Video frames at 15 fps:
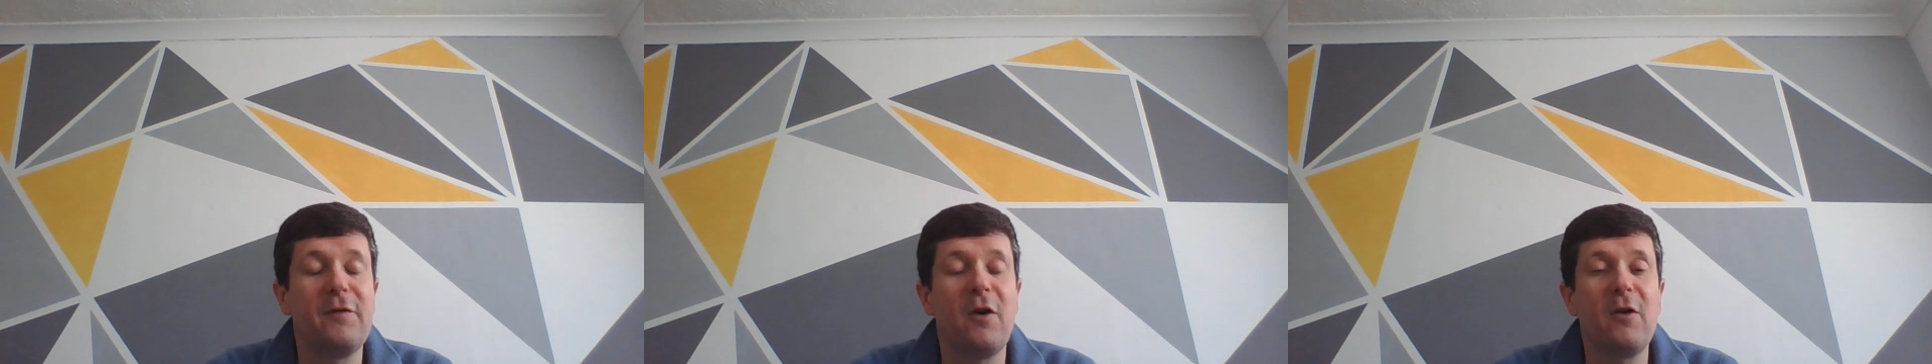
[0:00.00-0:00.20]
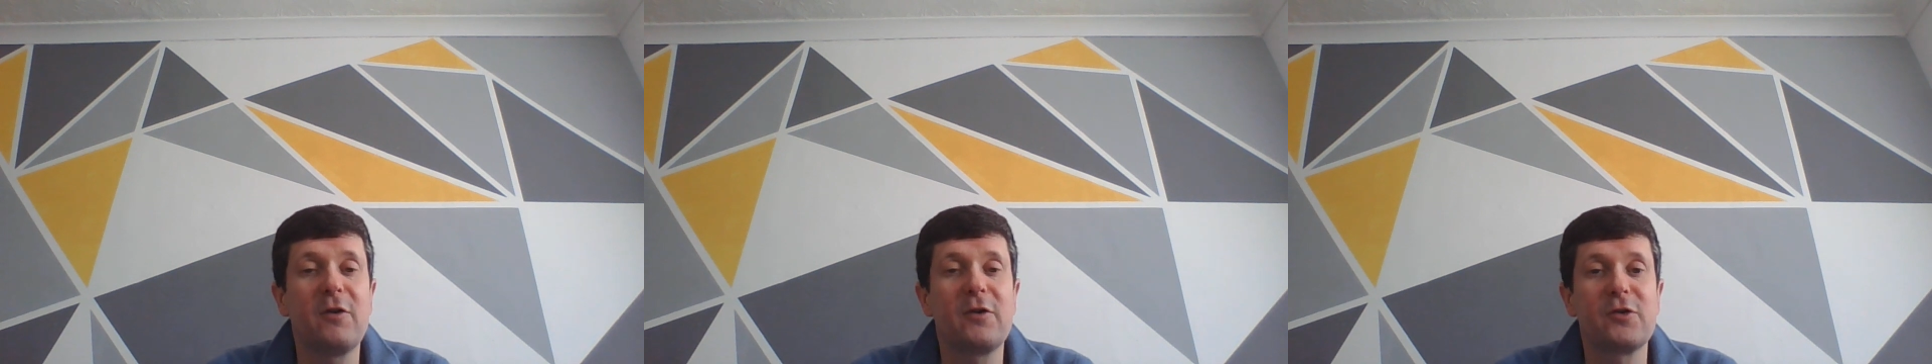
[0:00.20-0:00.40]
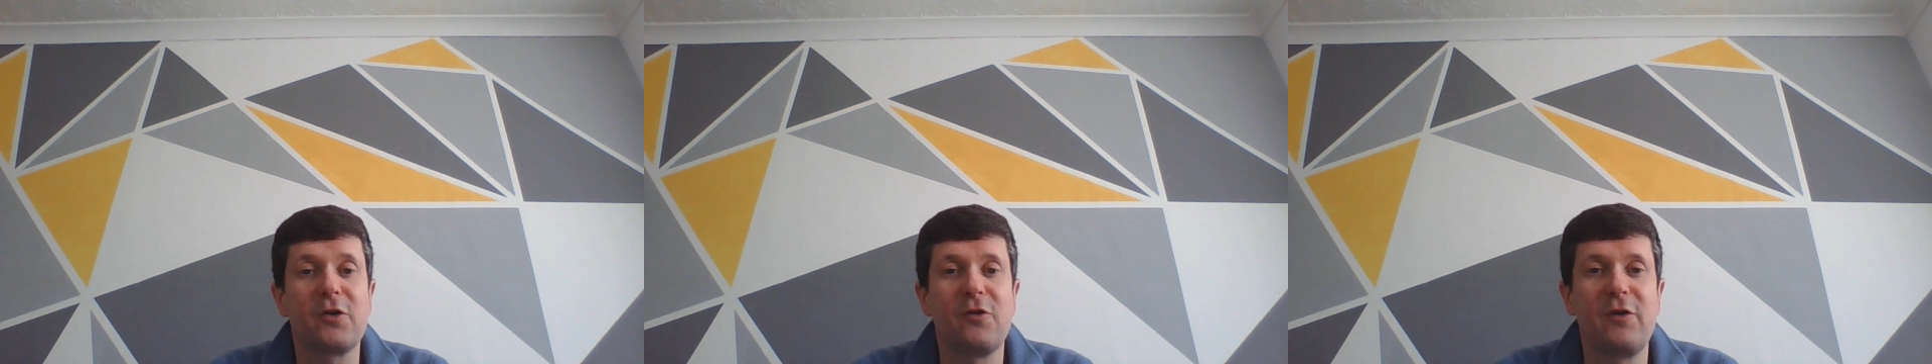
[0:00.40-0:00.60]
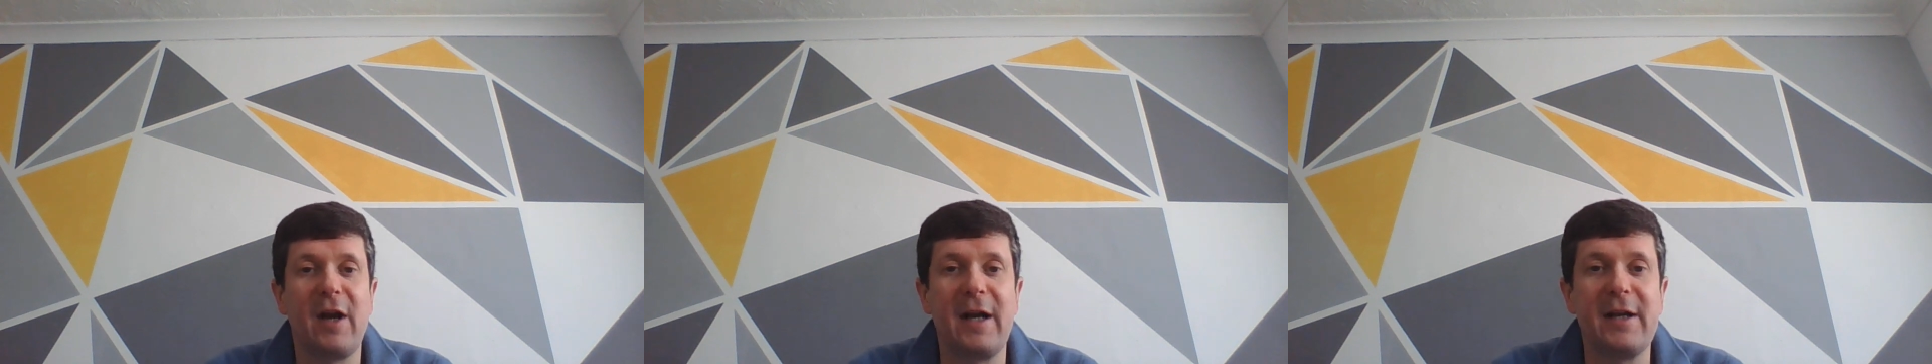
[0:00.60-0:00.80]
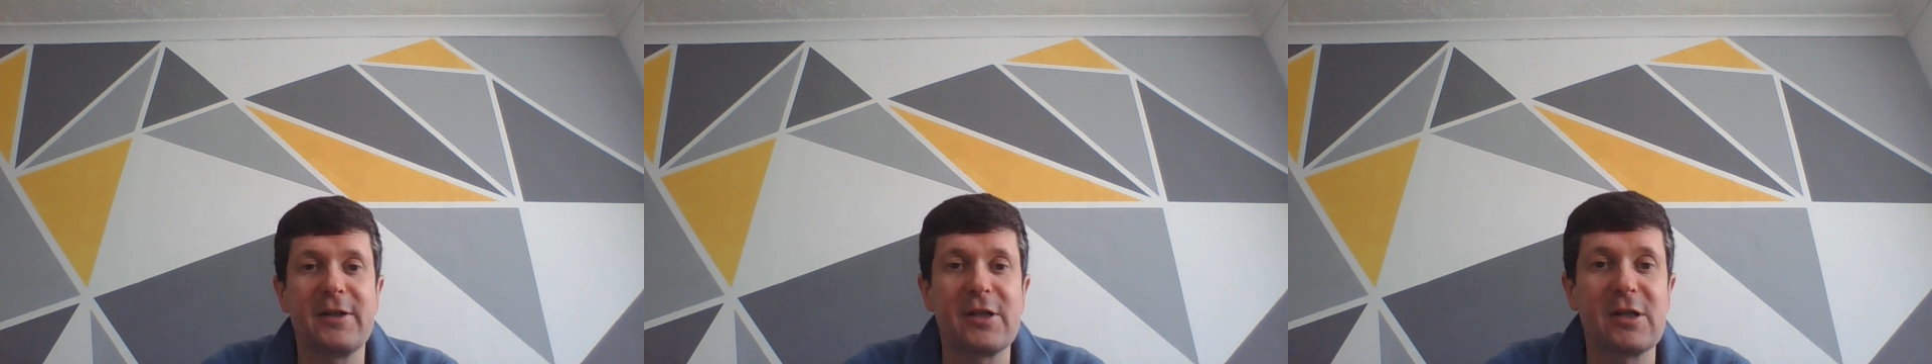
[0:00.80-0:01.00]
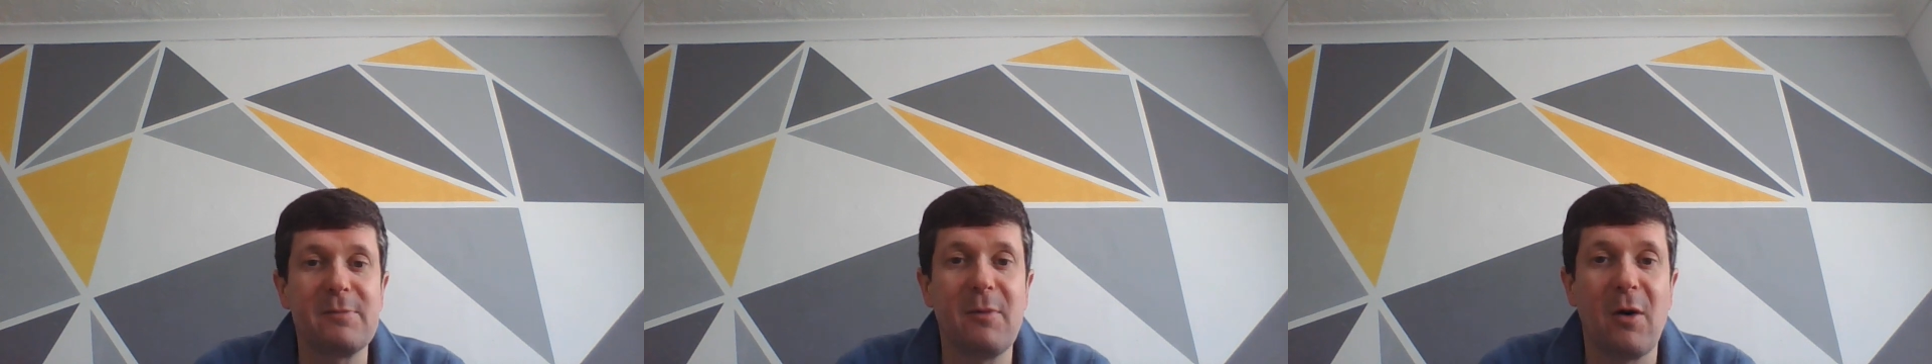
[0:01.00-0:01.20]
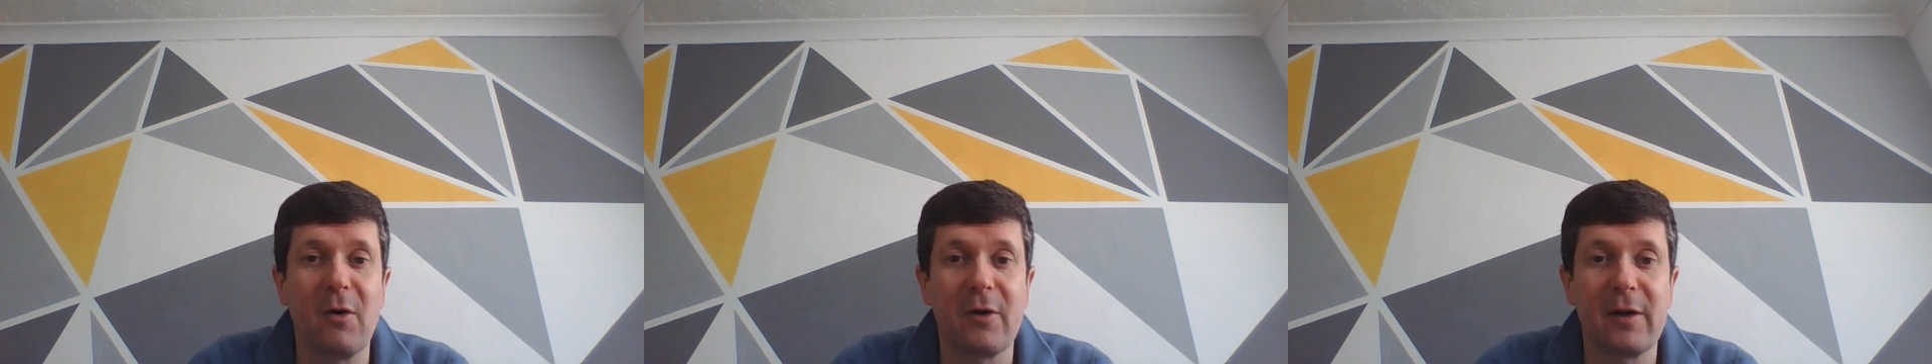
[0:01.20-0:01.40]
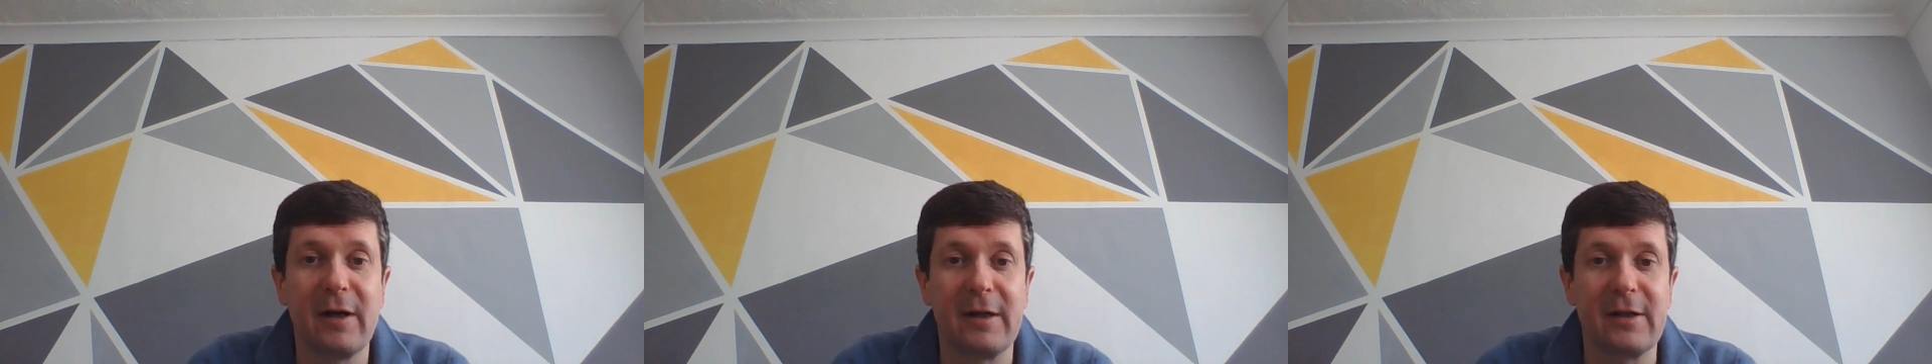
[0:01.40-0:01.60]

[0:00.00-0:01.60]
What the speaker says: fog to create smog,